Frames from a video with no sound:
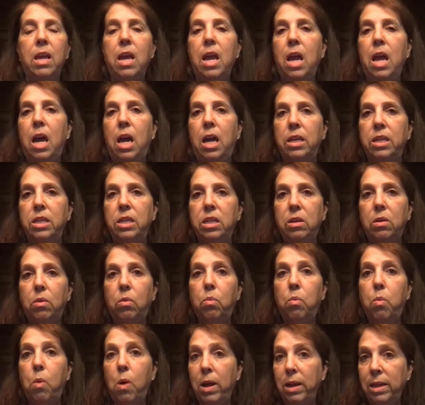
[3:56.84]
until
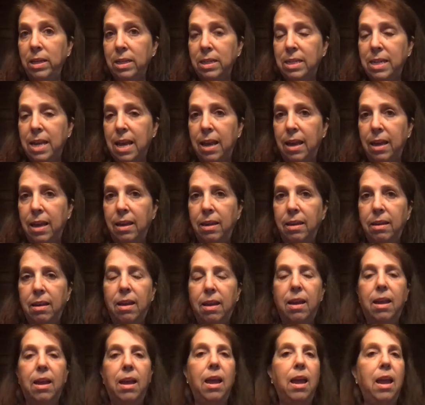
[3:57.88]
one day,
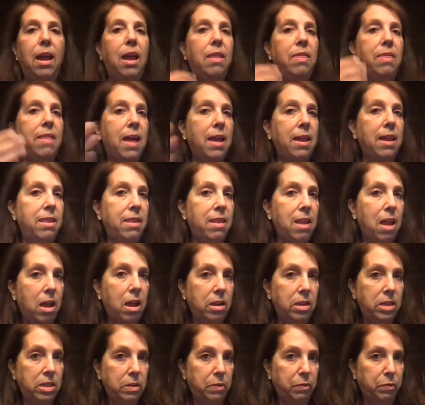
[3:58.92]
and then a
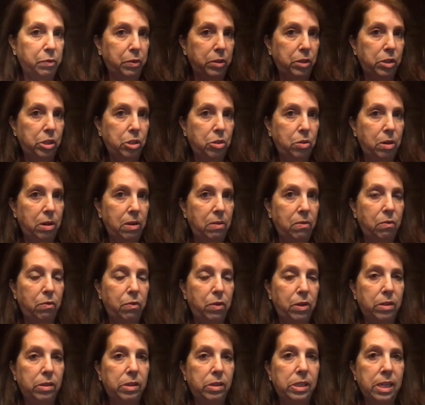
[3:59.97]
different student
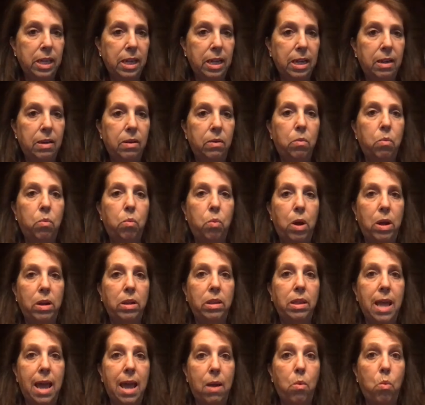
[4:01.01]
fills in what
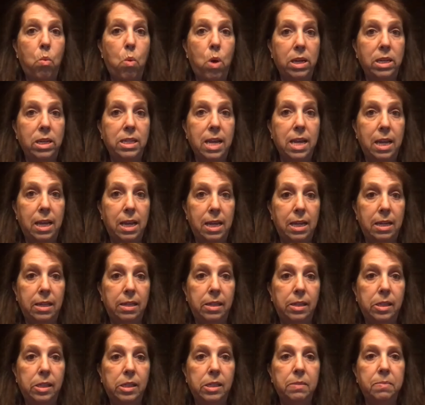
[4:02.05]
that one day
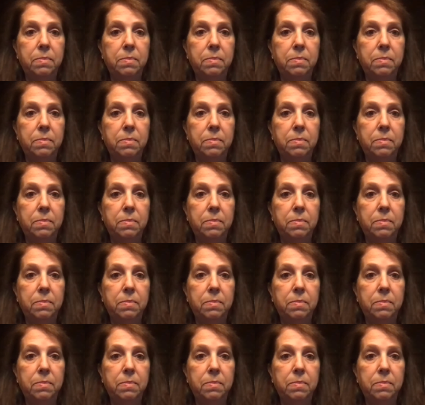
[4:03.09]
is.